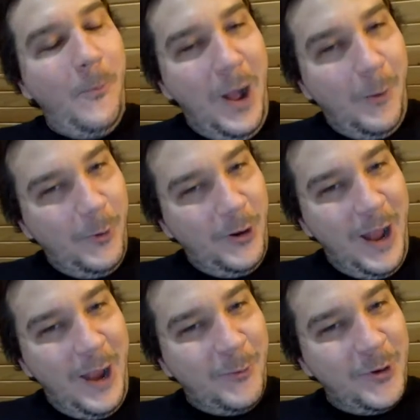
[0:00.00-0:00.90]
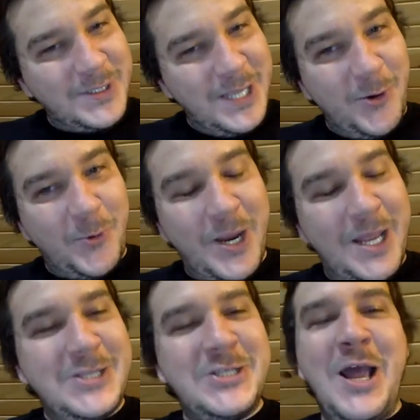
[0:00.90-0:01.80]
Where I worked at Oak
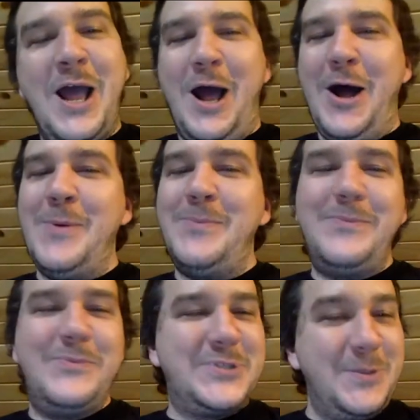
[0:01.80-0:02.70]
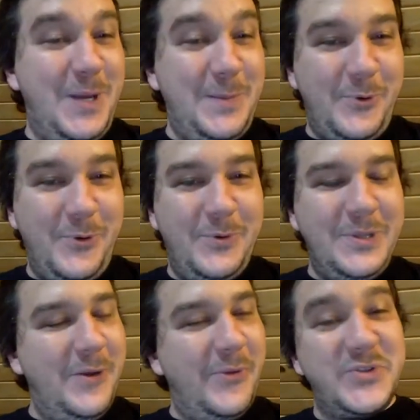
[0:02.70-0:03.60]
Ridge, some people,
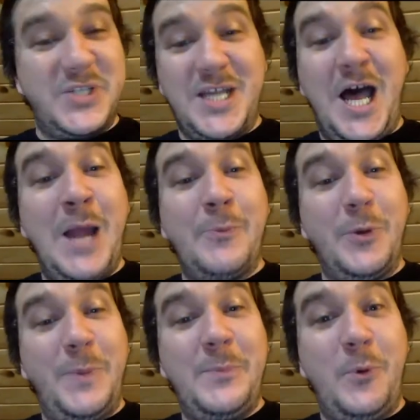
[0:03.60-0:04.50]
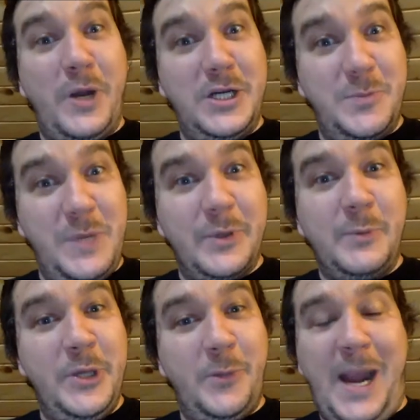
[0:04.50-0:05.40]
there was a time where people wanted to be able to
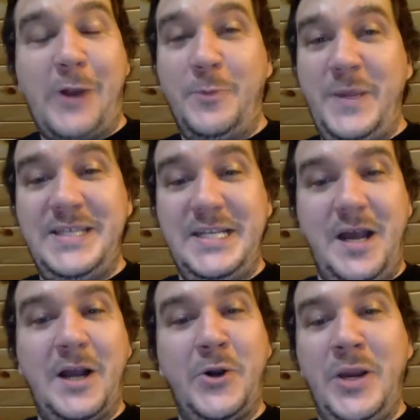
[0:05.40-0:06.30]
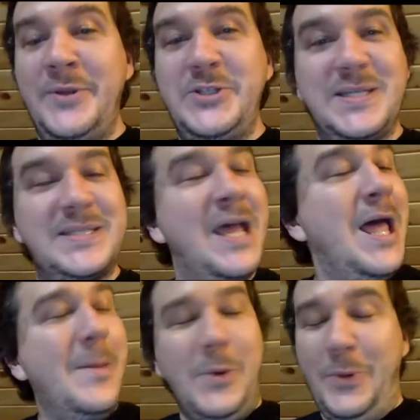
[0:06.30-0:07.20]
build PowerPC Docker images,
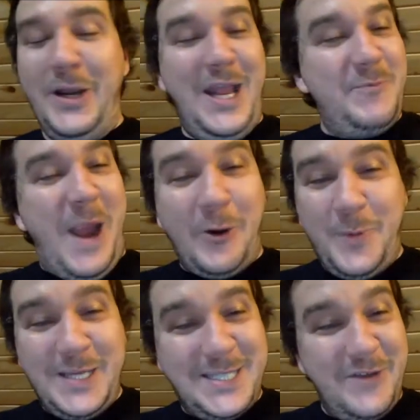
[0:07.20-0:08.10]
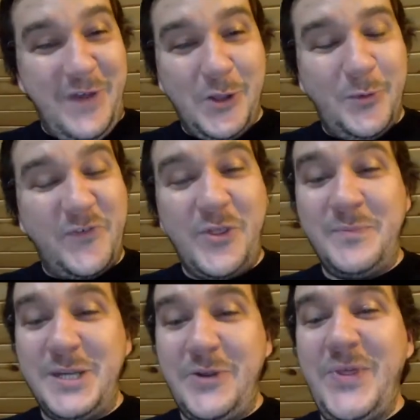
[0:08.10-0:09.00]
but we didn't have PowerPC available for
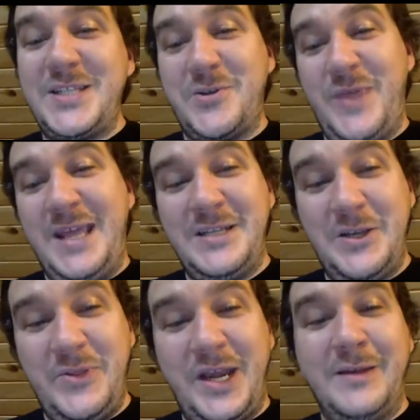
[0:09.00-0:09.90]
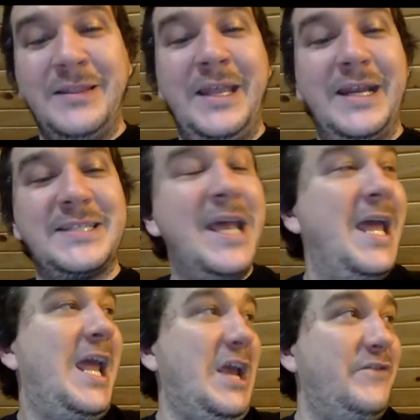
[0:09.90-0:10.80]
them to do that, so they had to do that on Linux.
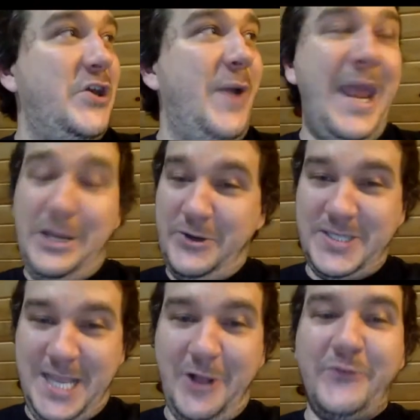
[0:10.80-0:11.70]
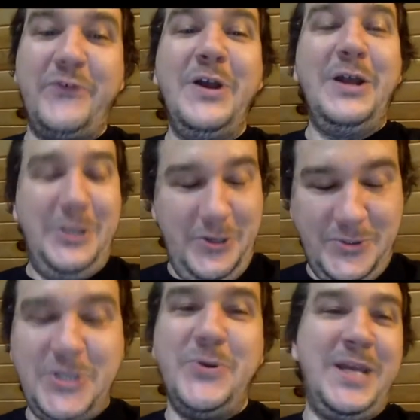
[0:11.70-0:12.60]
If you hate yourself, you
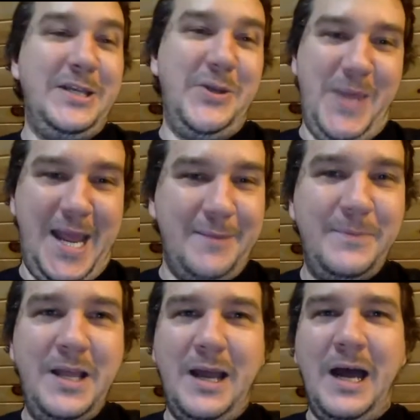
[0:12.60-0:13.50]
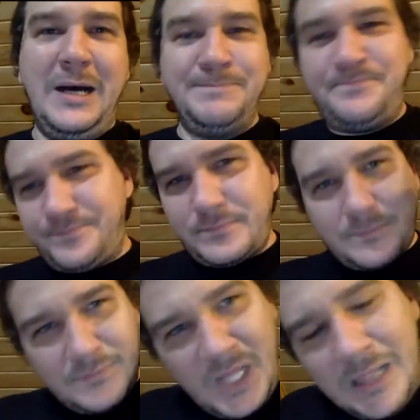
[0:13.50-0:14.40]
too can do that.
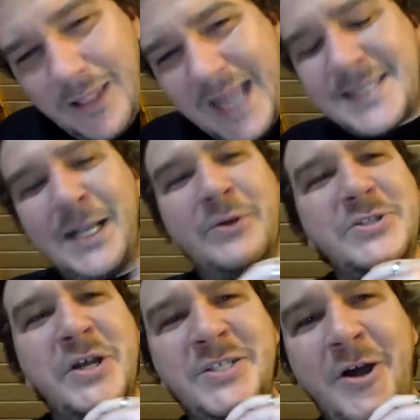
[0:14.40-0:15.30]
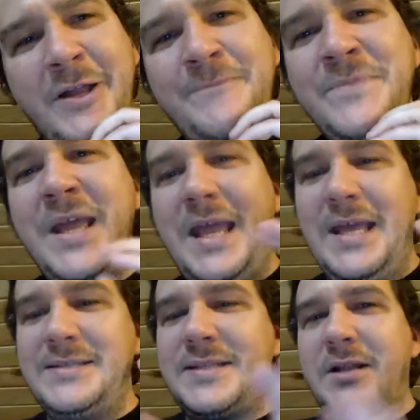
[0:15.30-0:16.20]
The last thing I want to touch on
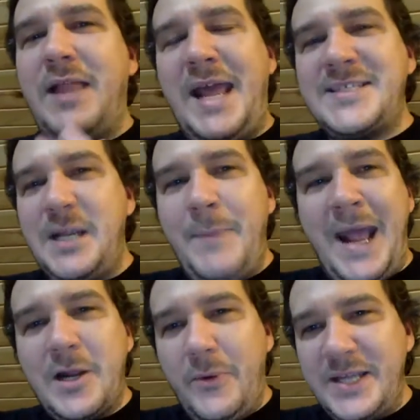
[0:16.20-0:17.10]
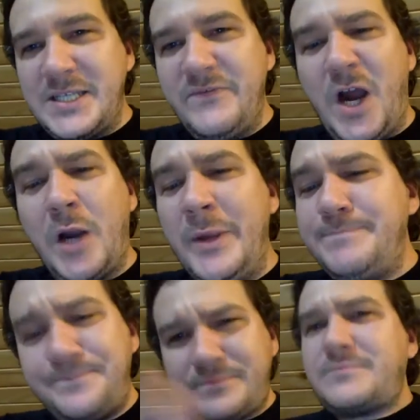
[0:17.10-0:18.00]
is the classic Mac OS environment.
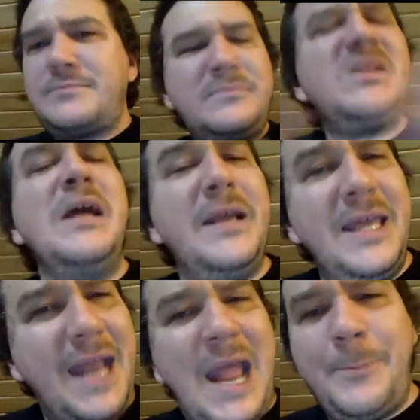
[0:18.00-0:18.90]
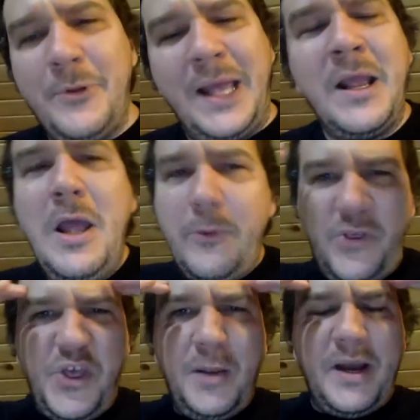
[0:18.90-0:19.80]
Again, Apple, we
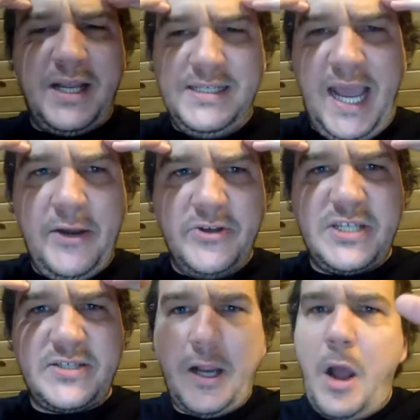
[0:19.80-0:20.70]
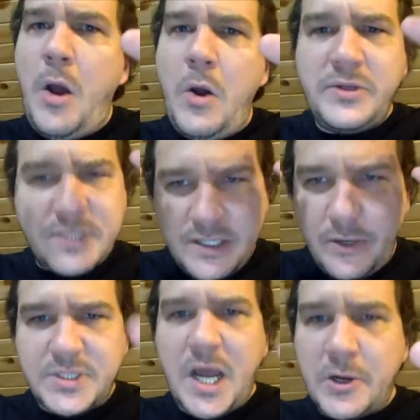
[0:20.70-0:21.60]
think about containers, it's
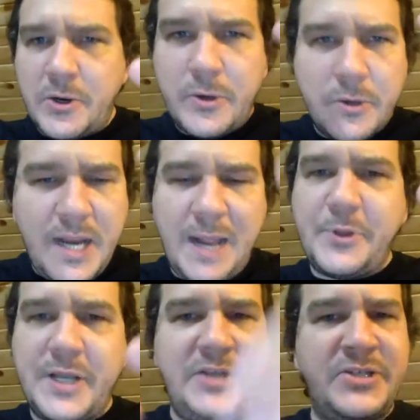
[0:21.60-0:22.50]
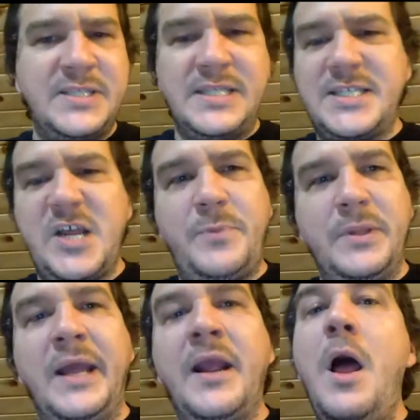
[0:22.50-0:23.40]
it's, Docker and applications and stuff,
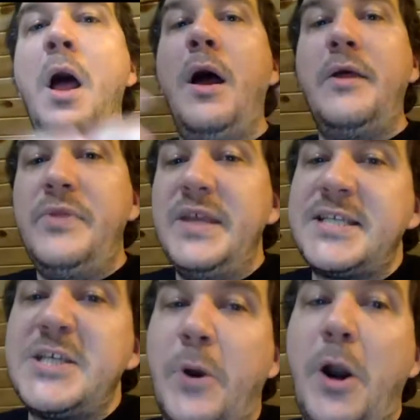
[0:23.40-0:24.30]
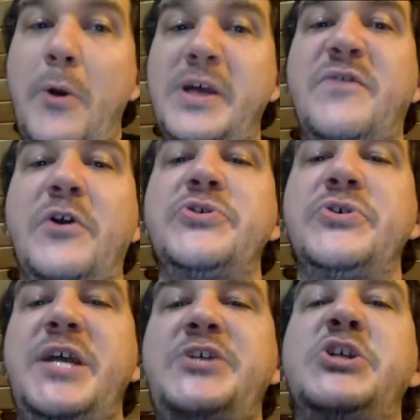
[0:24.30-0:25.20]
but this is where OS
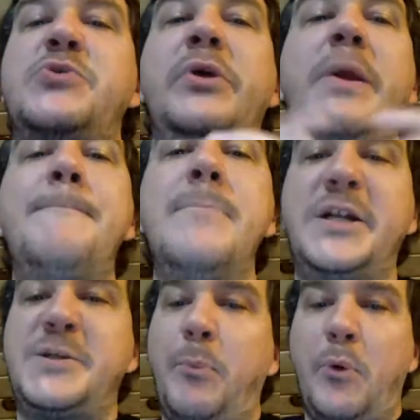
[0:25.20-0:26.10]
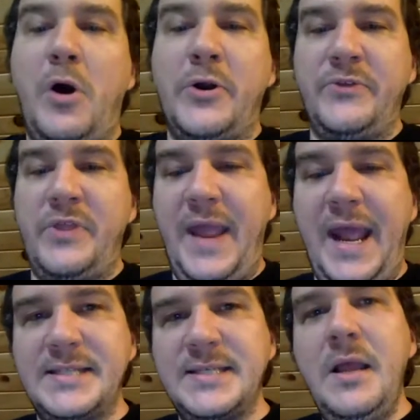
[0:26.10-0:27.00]
virtualization is really much broader than
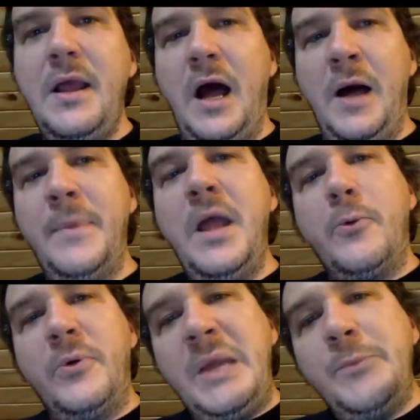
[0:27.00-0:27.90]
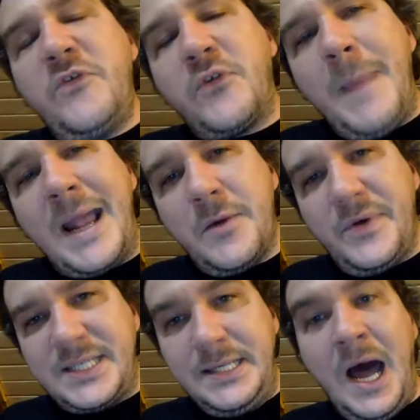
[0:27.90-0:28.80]
that. When they moved from Mac
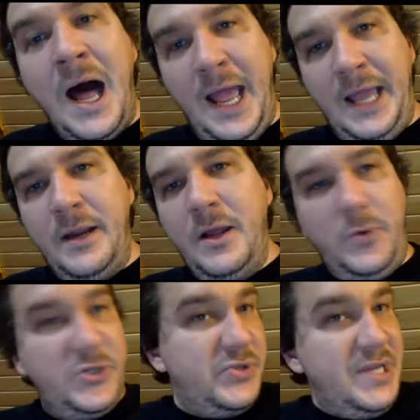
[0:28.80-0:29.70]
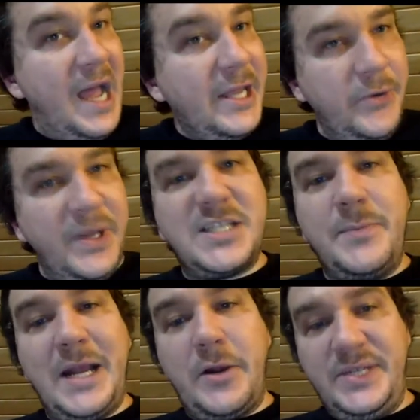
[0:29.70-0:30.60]
OS 9, which was not Unix, to
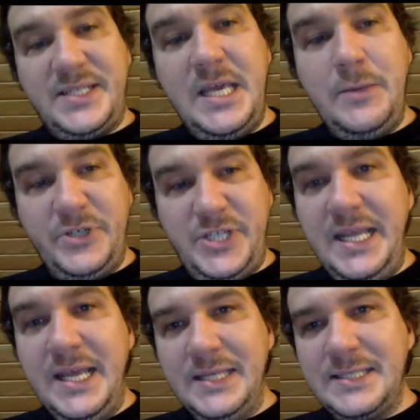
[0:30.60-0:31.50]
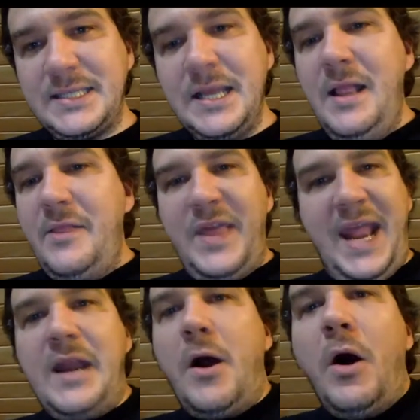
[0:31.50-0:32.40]
Mac OS 10, which is, they
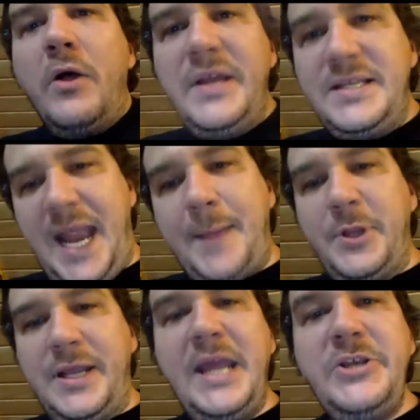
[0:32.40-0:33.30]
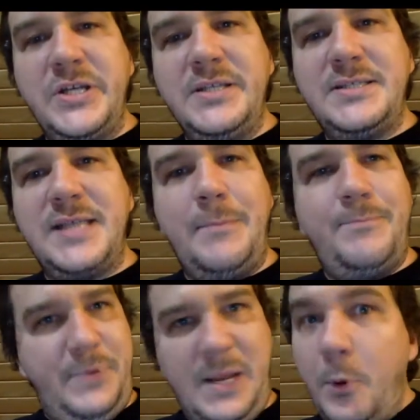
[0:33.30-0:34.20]
had all these applications
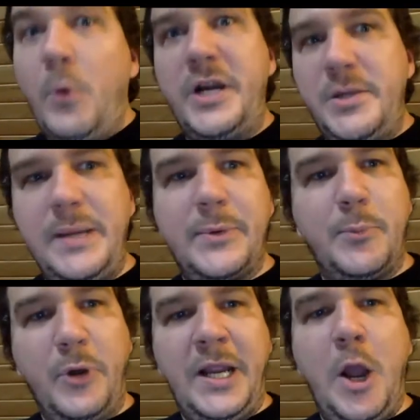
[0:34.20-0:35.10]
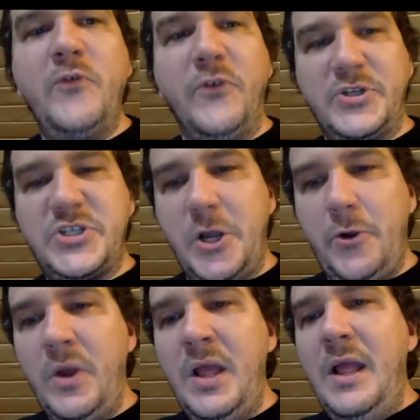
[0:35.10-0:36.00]
that people wanted to be able to bring over. So,